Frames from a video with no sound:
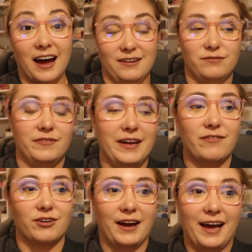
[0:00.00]
I've
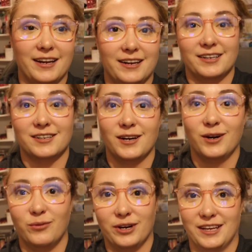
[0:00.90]
never edited it
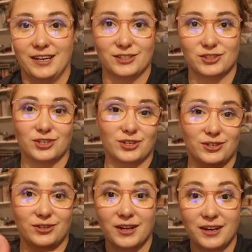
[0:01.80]
with an
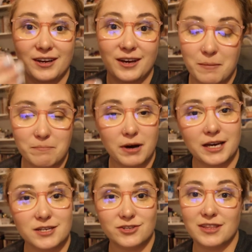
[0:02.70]
external
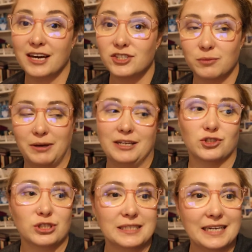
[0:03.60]
mic, so that should be
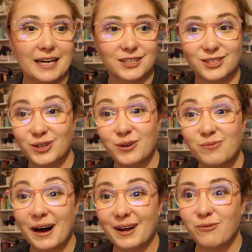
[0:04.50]
interesting too,
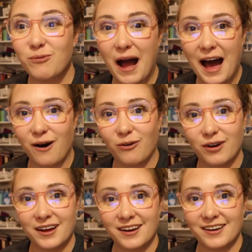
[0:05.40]
but wow,
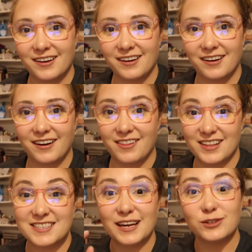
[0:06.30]

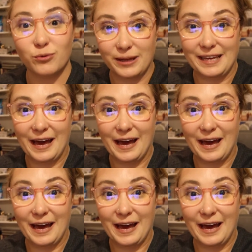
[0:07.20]
this thing's really